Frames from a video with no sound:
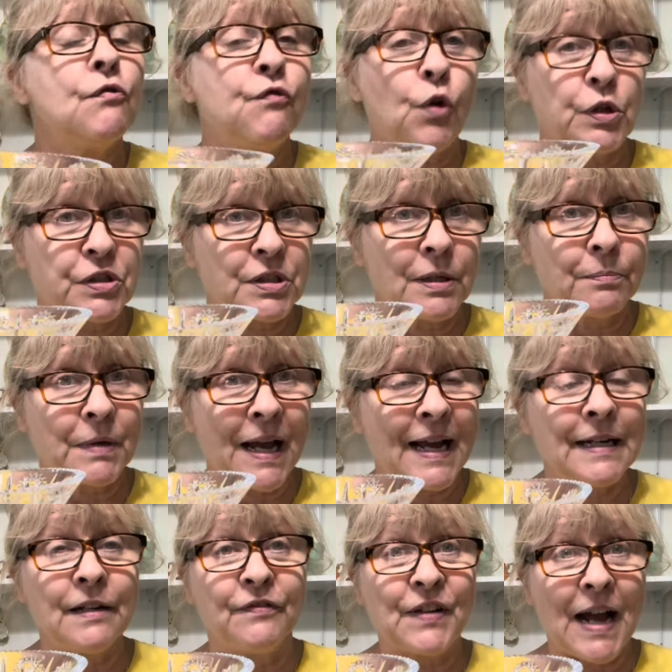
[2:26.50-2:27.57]
for some
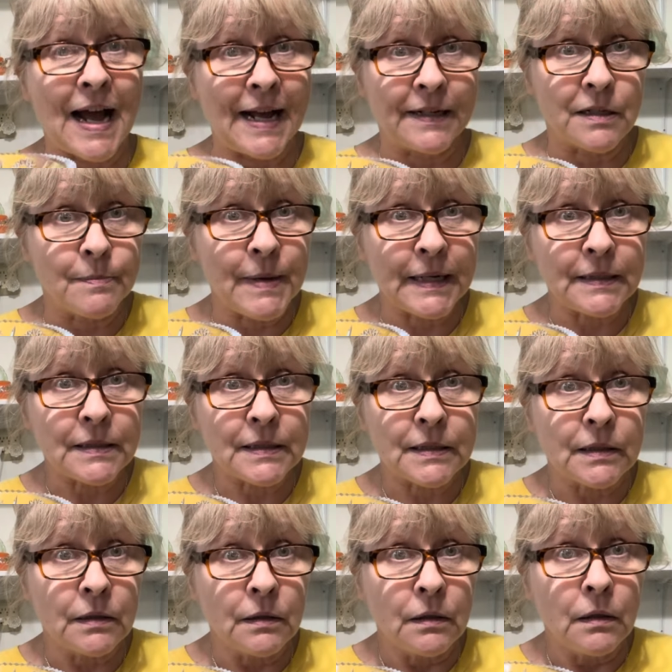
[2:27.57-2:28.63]
kind of condiment
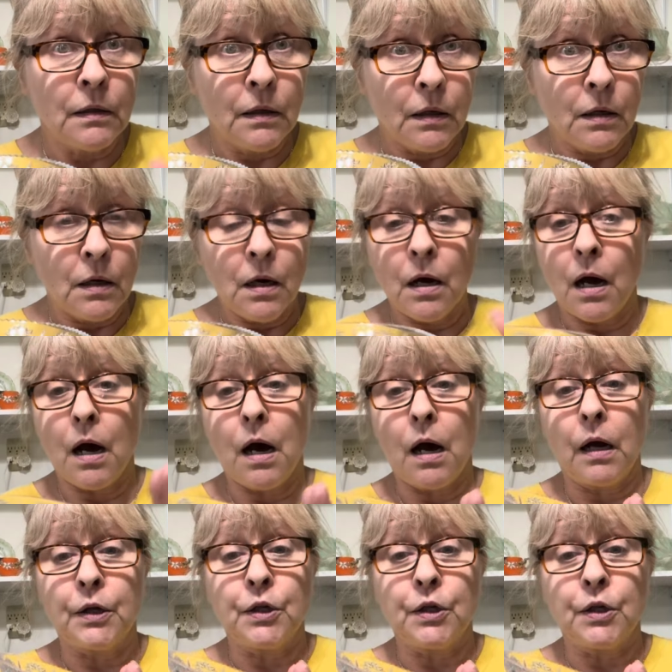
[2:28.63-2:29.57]
uh,